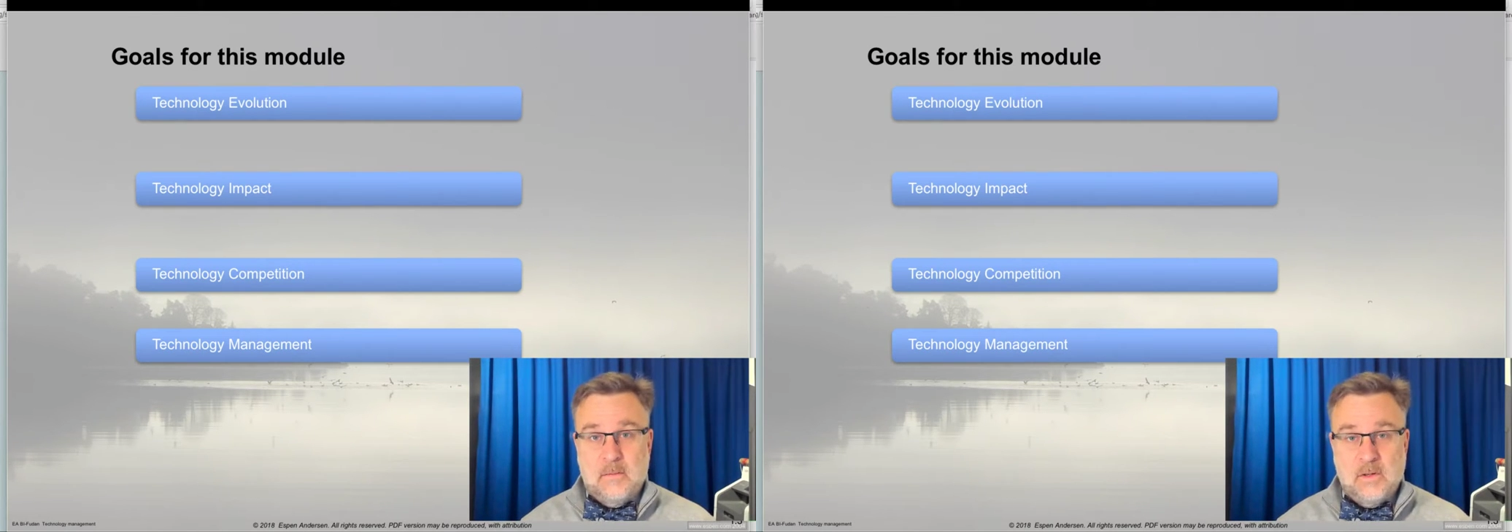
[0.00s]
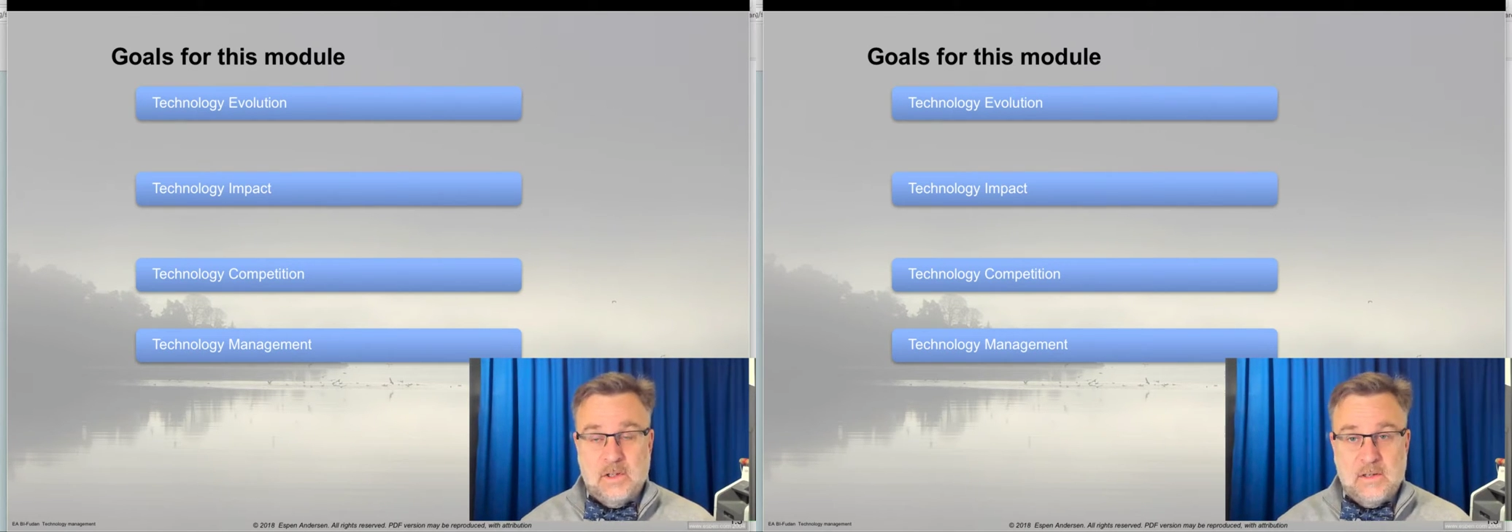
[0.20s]

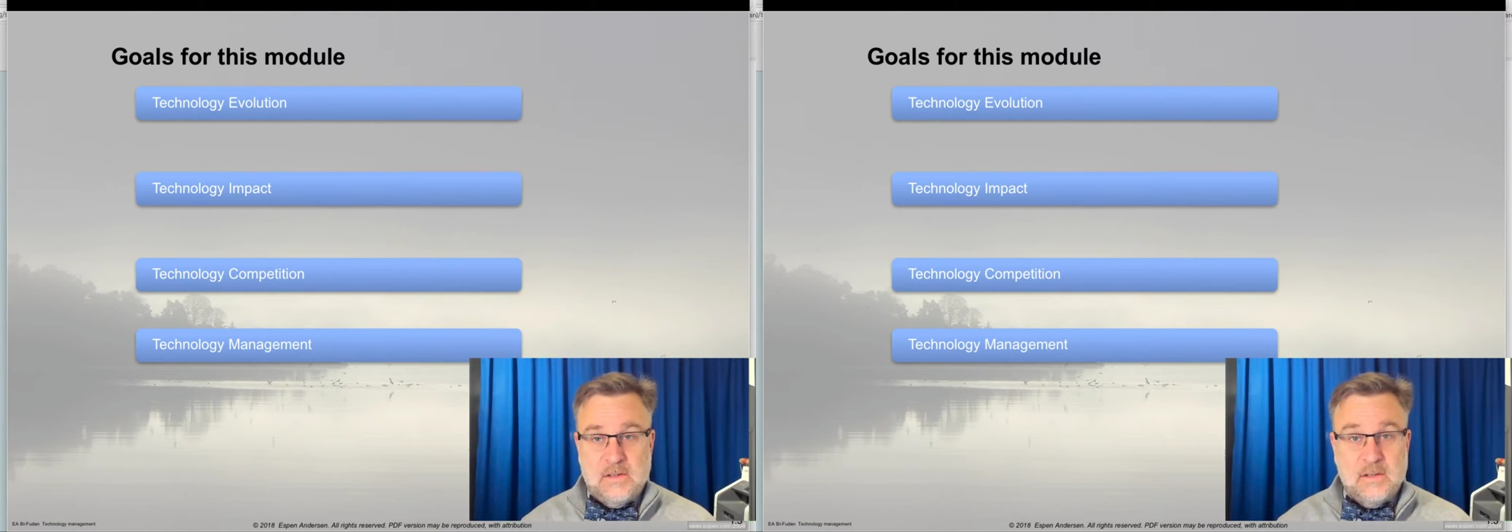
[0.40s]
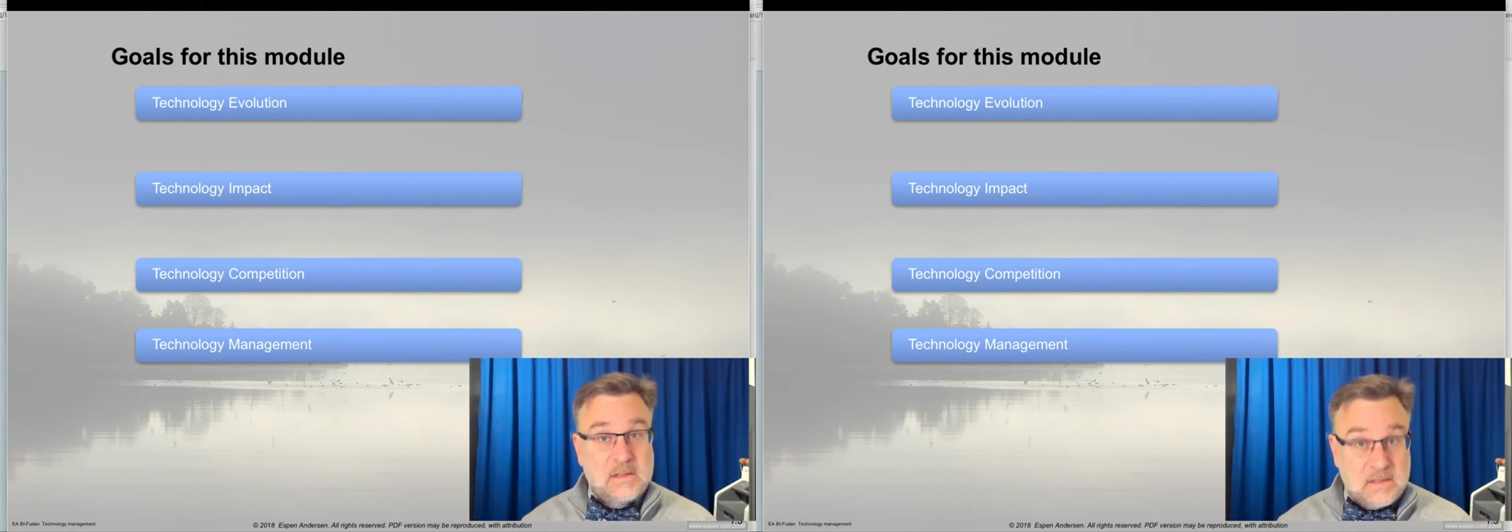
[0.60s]
which
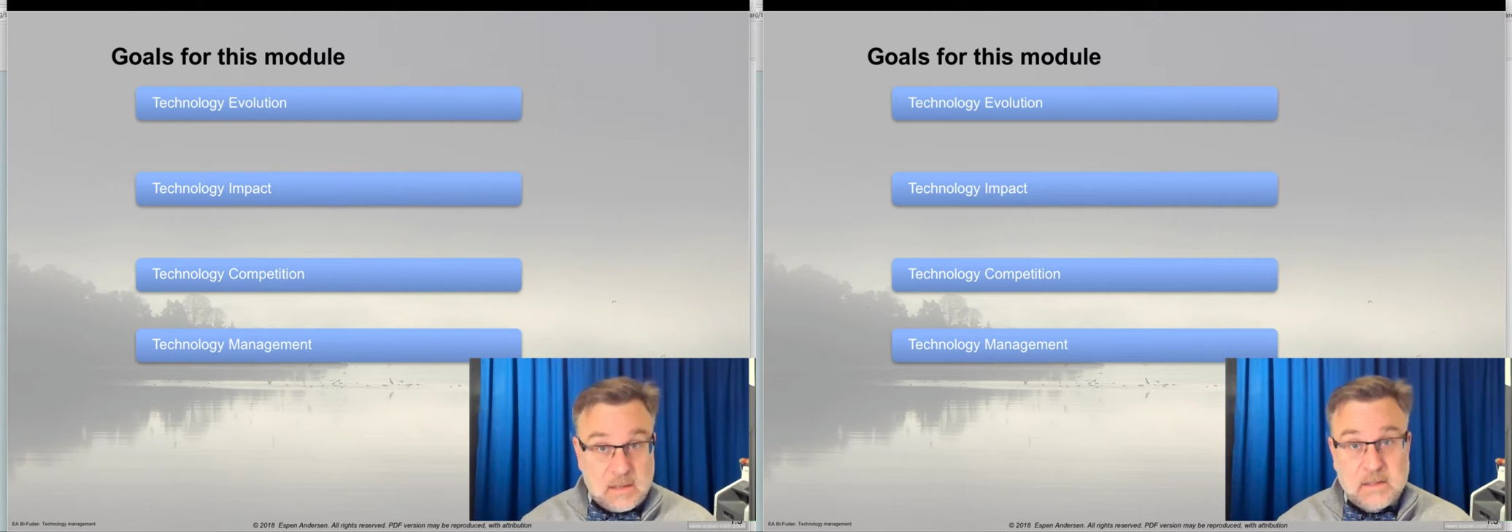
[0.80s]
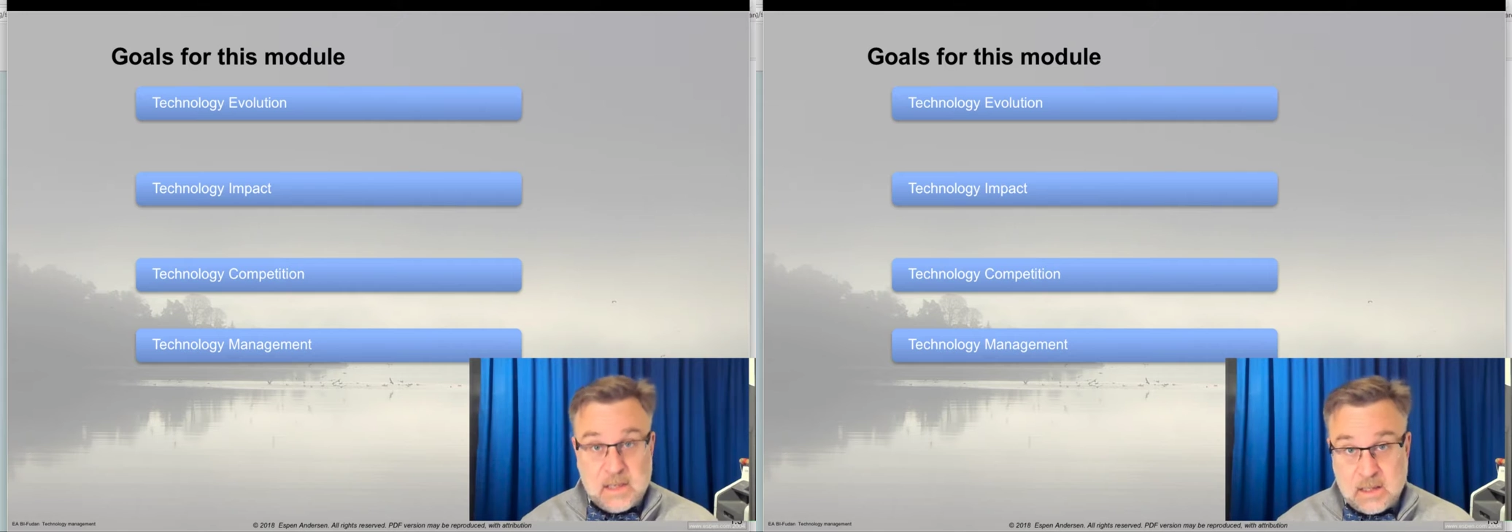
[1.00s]
is an
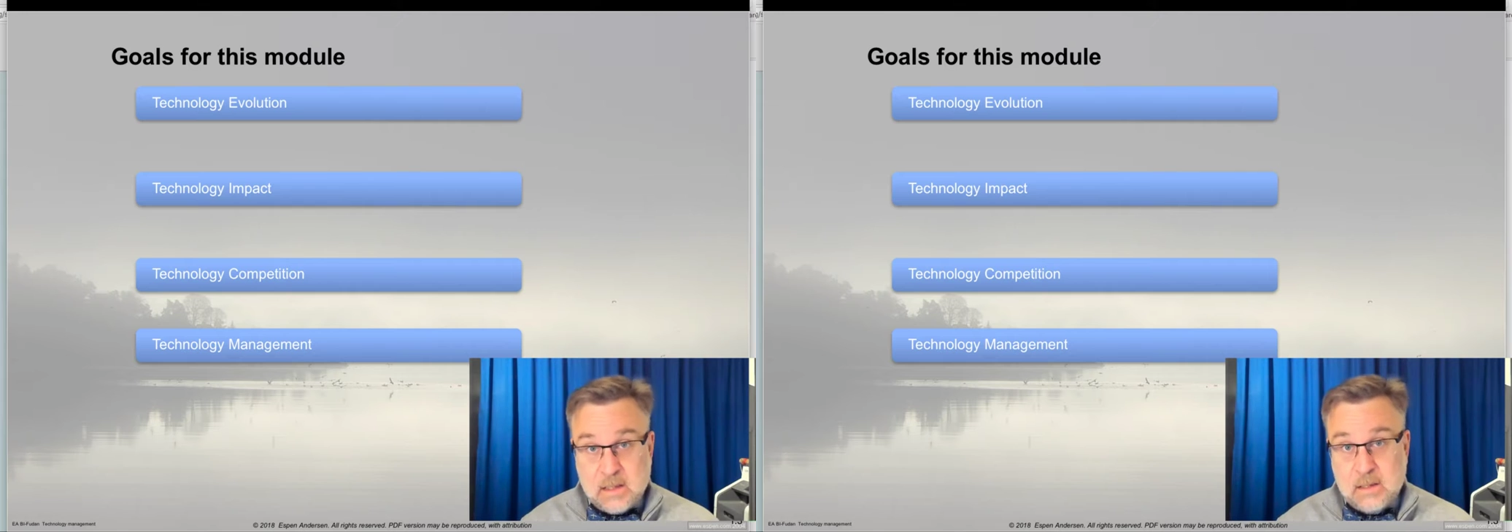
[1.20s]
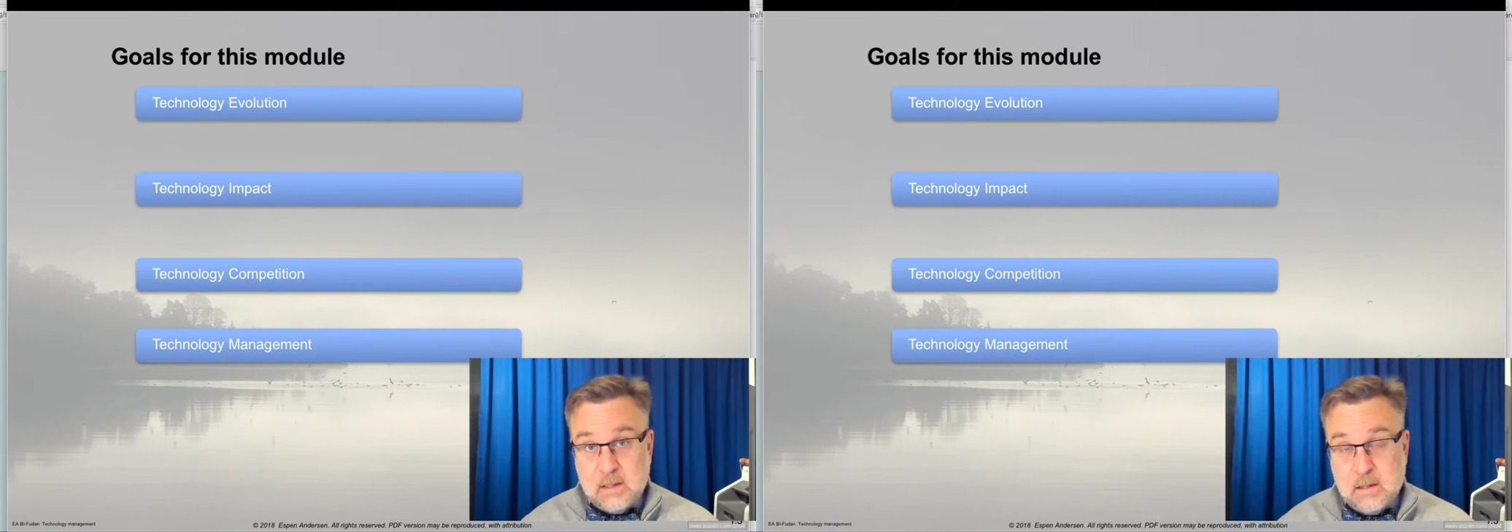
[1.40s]
exciting